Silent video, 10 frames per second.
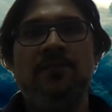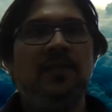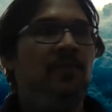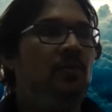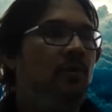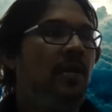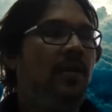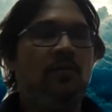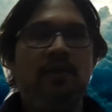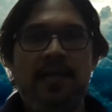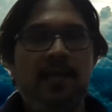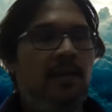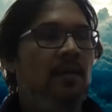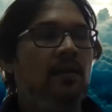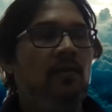If you don't like to
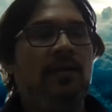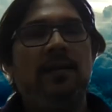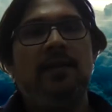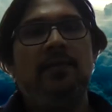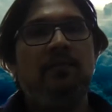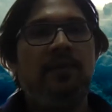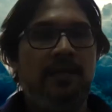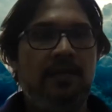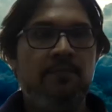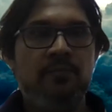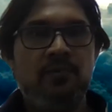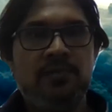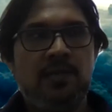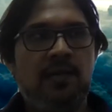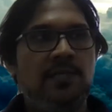read, you can get your Medium
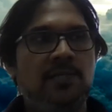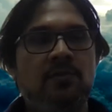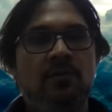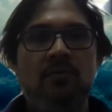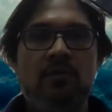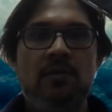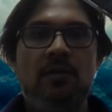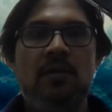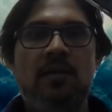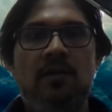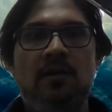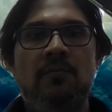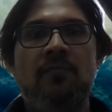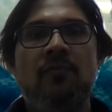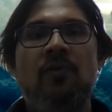post and ask your Google uh,
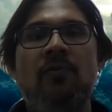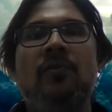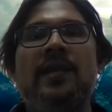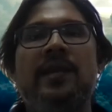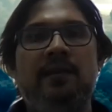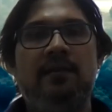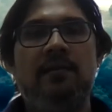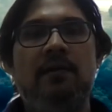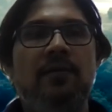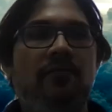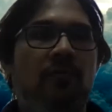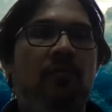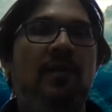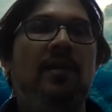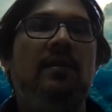phone to read it or iPhone
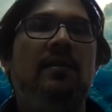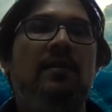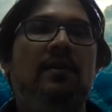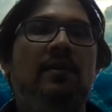to read it.